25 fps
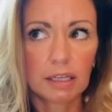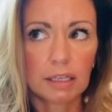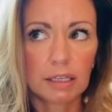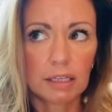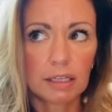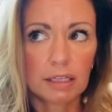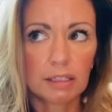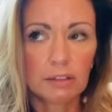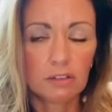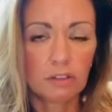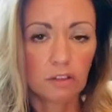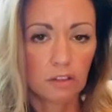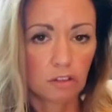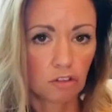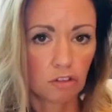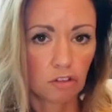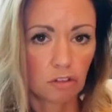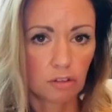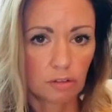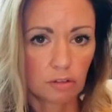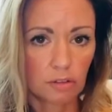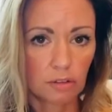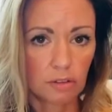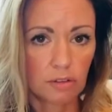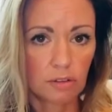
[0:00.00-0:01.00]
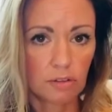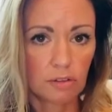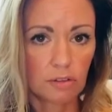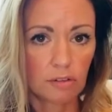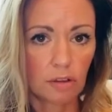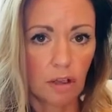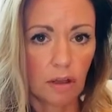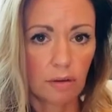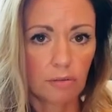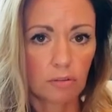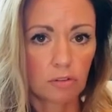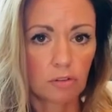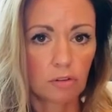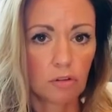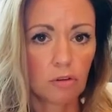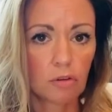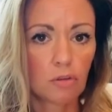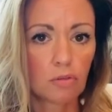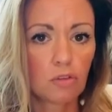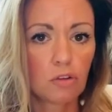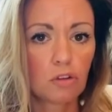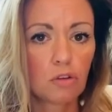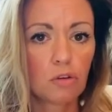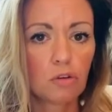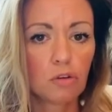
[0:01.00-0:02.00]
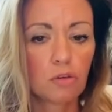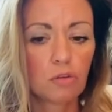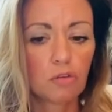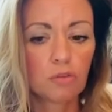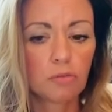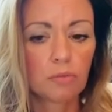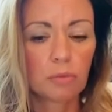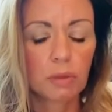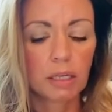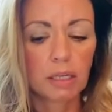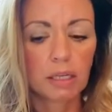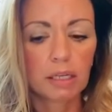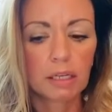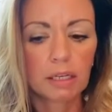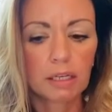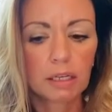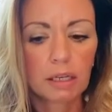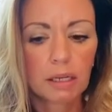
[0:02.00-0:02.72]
addictions and stuff. So if you've been,